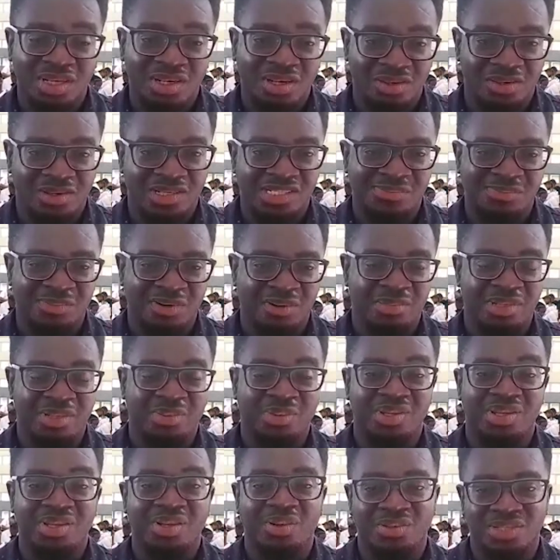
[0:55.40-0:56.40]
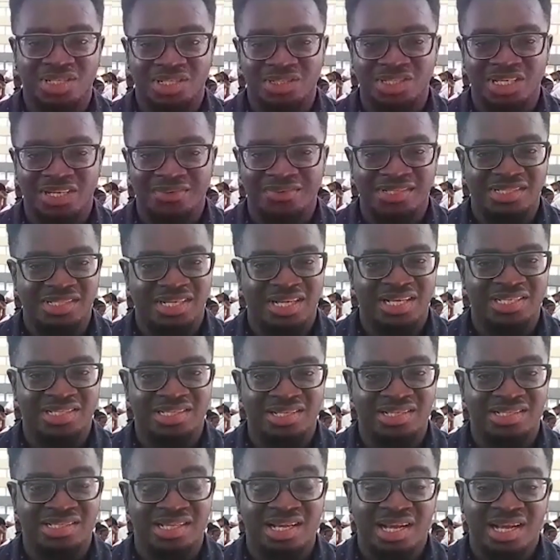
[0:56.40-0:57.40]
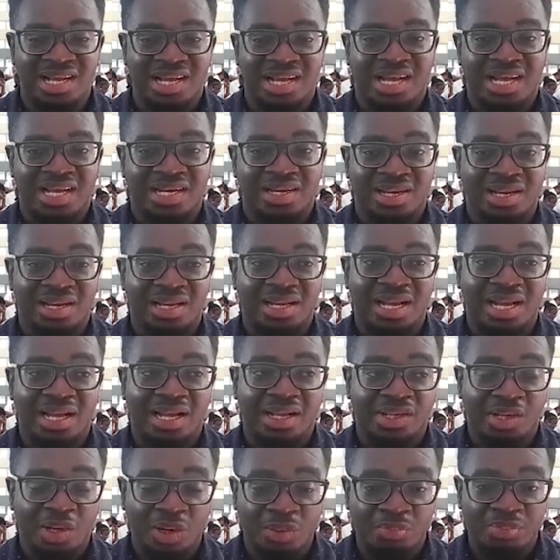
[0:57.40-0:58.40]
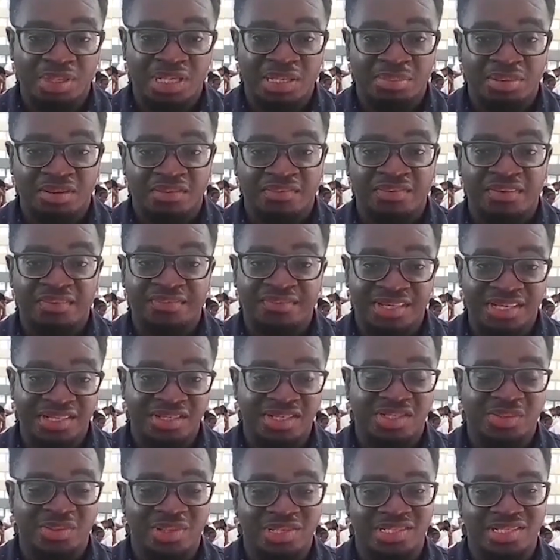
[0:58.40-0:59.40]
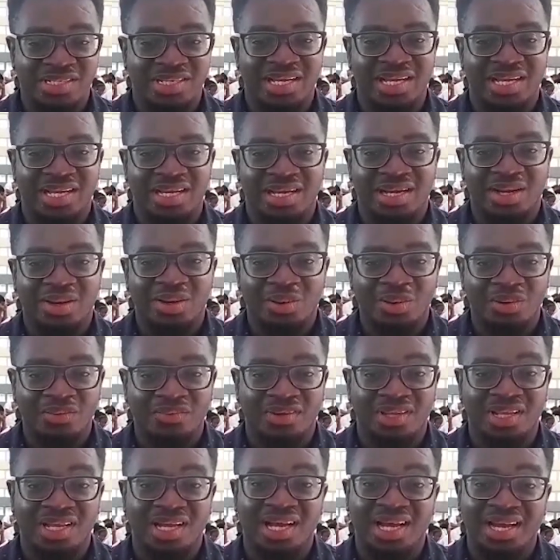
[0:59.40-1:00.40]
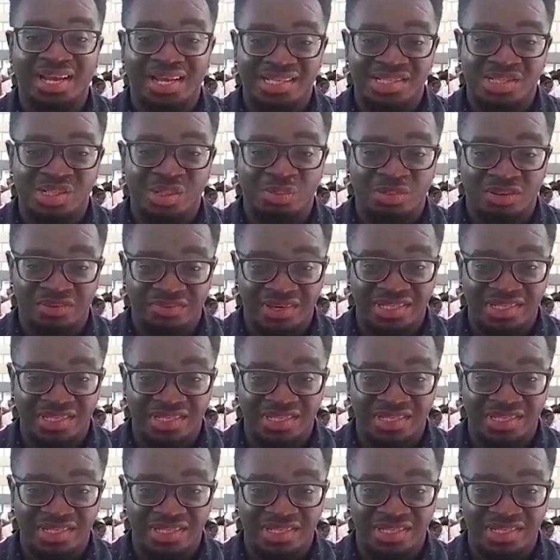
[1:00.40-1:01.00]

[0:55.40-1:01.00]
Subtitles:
a learner's permit, without a driver's license. And young people 15 to 29 account for the highest number of